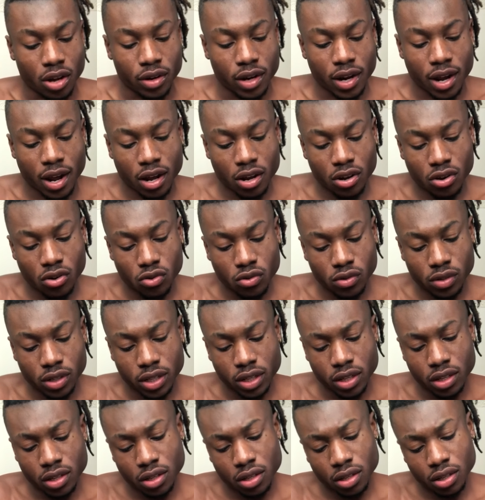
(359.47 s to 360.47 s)
not
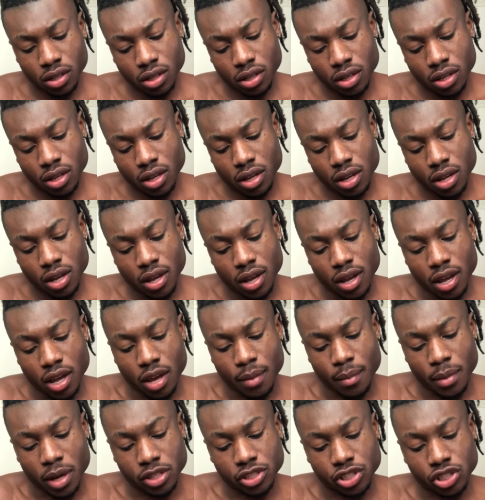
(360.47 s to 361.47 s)
only
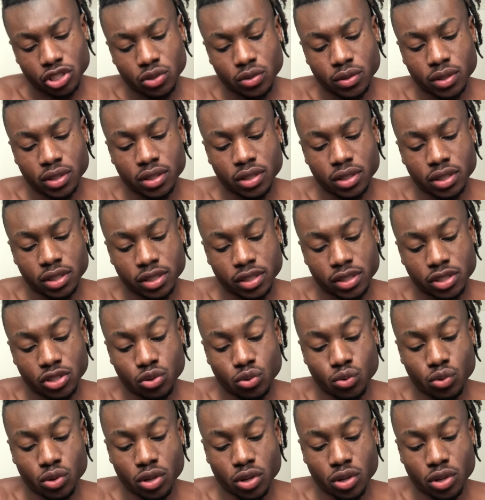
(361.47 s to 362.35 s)
am I showing this to